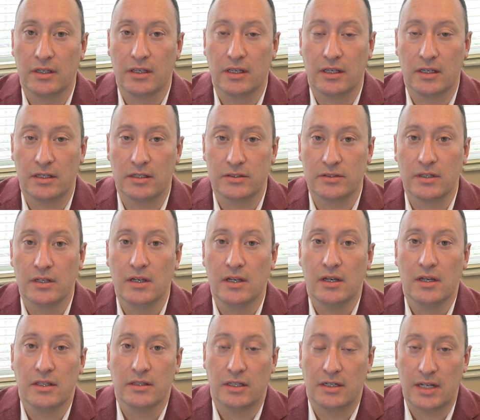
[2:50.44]
is
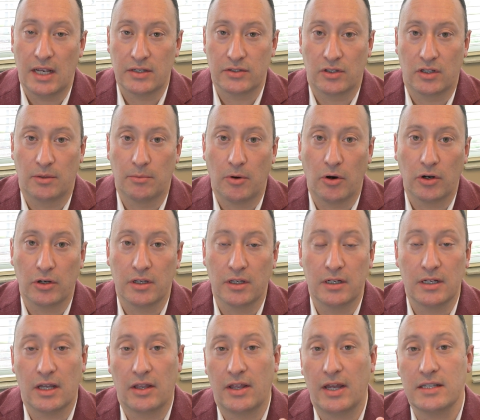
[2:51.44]
the days on the
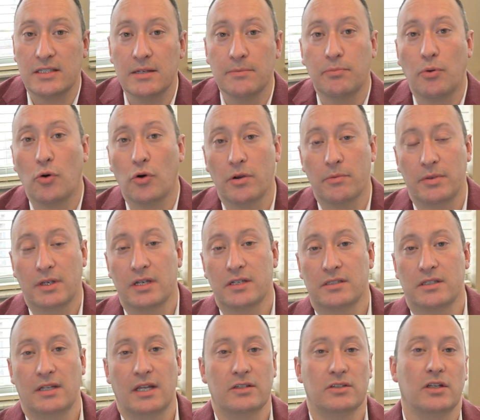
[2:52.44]
market. Now that's important because
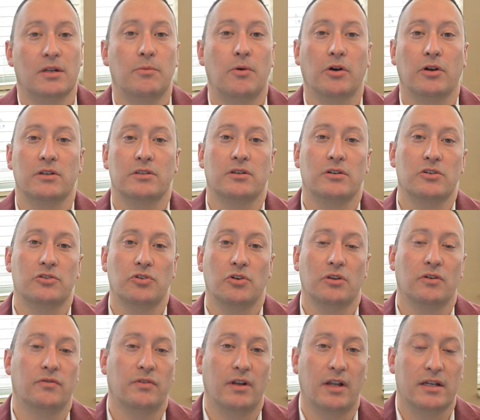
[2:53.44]
the days on the market is going to show you
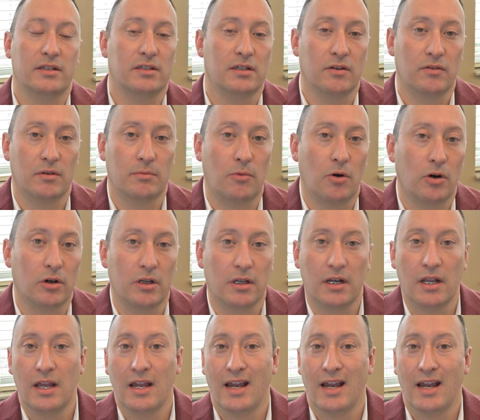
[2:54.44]
the velocity of the market.